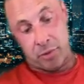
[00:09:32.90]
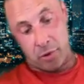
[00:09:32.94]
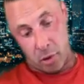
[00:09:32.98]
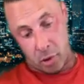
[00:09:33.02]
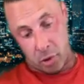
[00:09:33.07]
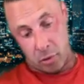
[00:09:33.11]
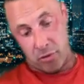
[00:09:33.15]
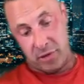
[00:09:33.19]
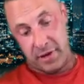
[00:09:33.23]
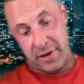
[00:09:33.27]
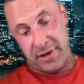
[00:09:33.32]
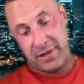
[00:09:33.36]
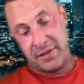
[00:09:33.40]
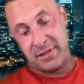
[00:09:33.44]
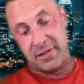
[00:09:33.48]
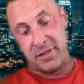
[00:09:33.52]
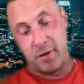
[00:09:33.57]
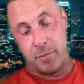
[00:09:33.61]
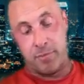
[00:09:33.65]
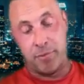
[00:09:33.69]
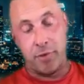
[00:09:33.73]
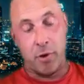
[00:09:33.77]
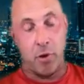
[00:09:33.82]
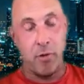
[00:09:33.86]
Proline.
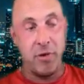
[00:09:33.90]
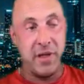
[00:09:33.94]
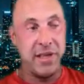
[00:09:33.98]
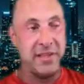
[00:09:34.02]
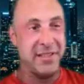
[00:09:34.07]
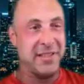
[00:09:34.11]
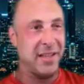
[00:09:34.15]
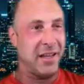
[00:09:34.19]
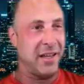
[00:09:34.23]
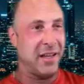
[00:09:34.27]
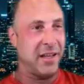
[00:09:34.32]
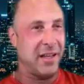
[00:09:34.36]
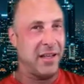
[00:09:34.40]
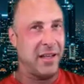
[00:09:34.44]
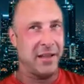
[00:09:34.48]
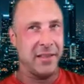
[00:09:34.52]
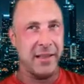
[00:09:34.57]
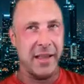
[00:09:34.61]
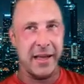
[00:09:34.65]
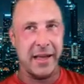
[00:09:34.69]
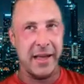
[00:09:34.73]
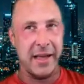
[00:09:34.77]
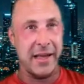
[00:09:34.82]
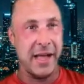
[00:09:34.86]
So proline's is
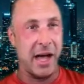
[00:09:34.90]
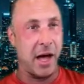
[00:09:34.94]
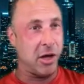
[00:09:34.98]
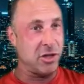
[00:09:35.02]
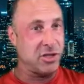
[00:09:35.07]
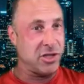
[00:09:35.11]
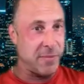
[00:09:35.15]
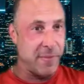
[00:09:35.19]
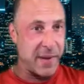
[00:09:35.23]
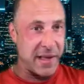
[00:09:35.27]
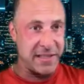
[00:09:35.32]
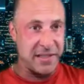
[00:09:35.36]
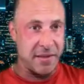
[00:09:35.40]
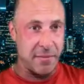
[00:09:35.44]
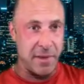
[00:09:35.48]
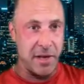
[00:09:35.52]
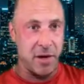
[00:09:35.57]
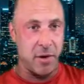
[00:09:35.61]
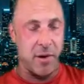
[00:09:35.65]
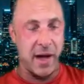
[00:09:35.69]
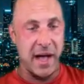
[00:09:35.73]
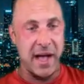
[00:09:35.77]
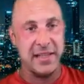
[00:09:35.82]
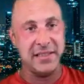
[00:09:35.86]
like a collagen-based
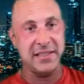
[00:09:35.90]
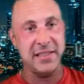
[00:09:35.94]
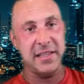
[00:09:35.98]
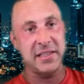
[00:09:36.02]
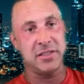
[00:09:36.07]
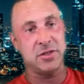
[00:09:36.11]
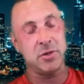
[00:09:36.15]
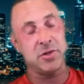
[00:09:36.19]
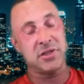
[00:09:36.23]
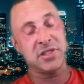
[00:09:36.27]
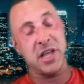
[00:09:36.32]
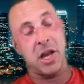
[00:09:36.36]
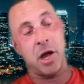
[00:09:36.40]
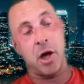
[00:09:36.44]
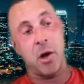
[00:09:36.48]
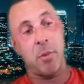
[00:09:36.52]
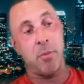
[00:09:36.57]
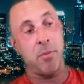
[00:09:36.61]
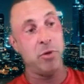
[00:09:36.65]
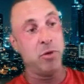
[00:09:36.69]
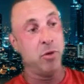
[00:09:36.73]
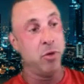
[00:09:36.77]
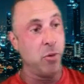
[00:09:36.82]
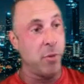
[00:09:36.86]
amino acid, so it's going to
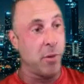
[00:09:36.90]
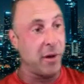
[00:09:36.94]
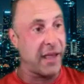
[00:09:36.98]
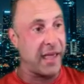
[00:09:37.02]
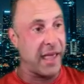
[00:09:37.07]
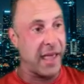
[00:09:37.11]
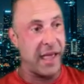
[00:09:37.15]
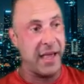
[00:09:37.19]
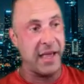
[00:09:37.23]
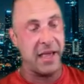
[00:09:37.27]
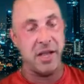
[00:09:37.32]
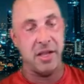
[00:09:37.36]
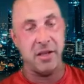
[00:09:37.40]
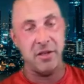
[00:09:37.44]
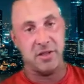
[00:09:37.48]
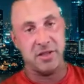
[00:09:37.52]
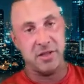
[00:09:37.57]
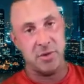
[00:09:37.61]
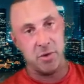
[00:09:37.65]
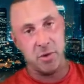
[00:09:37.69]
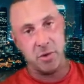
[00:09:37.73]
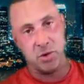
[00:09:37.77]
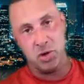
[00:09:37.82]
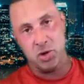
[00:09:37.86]
help lubricate
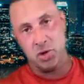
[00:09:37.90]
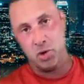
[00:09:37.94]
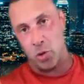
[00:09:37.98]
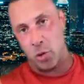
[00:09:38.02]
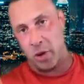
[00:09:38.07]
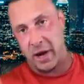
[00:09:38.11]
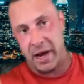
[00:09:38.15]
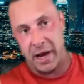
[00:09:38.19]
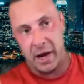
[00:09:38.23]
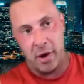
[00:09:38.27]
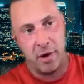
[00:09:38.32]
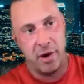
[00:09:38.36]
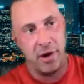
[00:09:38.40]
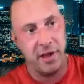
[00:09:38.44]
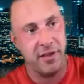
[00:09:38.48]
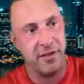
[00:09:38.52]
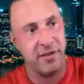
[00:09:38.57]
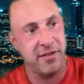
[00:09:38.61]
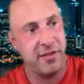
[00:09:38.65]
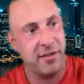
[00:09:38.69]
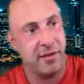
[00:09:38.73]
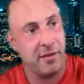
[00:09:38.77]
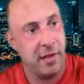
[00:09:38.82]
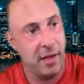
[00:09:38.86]
some of those joint
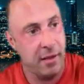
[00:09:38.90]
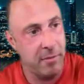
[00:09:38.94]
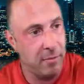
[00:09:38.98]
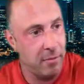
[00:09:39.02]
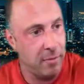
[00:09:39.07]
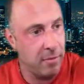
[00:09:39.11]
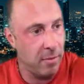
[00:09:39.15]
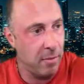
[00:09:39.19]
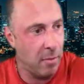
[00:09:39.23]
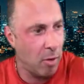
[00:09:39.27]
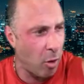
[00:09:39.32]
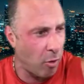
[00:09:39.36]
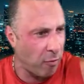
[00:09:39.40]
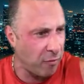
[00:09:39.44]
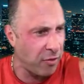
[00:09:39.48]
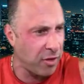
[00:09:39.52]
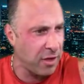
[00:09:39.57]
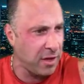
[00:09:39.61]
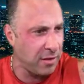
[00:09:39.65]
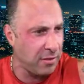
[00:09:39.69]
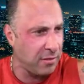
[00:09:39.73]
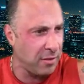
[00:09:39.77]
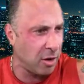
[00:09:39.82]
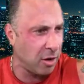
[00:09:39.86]
areas and, and,
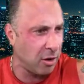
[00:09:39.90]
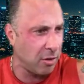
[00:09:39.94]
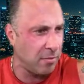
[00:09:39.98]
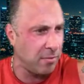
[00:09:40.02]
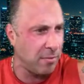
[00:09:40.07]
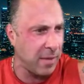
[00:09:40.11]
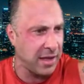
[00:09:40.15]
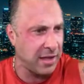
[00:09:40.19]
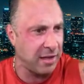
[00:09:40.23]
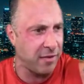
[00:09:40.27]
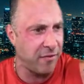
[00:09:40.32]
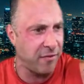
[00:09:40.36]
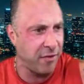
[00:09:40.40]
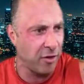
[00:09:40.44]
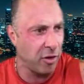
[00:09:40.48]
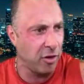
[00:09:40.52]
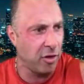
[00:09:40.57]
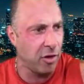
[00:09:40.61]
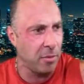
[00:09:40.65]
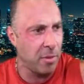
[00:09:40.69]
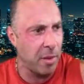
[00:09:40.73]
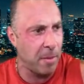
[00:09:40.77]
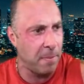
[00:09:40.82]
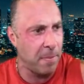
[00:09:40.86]
hopefully, you know, make you feel
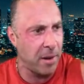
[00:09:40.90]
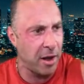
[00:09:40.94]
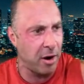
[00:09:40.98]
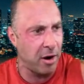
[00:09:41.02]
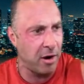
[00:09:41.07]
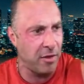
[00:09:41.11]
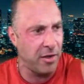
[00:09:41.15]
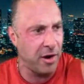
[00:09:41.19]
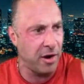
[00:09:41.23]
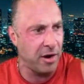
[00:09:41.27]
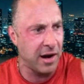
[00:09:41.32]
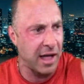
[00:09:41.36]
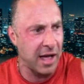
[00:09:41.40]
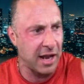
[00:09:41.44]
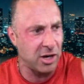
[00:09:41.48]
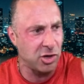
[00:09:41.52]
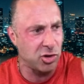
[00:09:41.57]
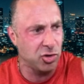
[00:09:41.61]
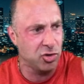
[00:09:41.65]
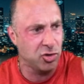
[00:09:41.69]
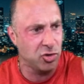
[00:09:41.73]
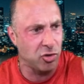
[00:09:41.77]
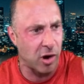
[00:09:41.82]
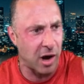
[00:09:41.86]
a little bit better in there, not
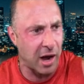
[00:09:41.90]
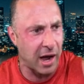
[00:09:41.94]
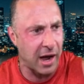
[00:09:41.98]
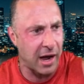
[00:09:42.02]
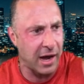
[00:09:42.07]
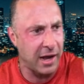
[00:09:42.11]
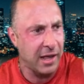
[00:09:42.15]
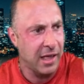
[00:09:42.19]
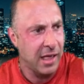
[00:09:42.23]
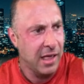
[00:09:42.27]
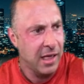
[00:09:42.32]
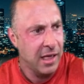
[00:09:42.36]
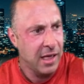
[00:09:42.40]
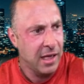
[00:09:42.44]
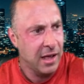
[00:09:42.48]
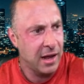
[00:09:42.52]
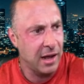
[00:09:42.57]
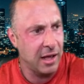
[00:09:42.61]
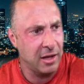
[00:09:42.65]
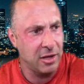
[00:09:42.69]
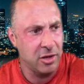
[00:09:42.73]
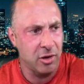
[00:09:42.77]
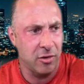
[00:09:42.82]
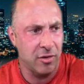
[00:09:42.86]
as dry.
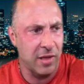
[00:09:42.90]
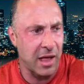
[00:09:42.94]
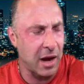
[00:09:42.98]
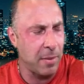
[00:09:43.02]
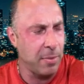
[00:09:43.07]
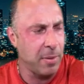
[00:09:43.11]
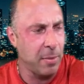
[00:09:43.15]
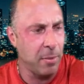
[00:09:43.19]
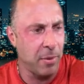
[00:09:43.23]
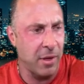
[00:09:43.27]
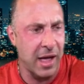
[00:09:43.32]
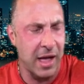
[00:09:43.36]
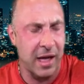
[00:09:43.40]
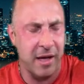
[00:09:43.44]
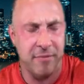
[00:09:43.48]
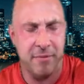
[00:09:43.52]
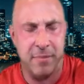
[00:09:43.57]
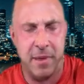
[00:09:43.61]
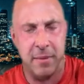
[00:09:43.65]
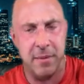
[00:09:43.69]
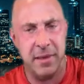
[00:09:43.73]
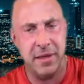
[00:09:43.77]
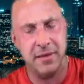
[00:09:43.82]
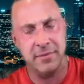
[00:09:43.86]
Uh, you know, a lot of people
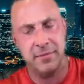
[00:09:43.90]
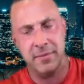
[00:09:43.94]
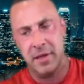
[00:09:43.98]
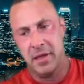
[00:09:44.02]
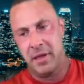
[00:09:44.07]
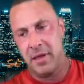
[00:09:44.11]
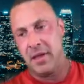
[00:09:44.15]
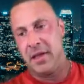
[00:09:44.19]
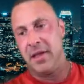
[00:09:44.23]
have maybe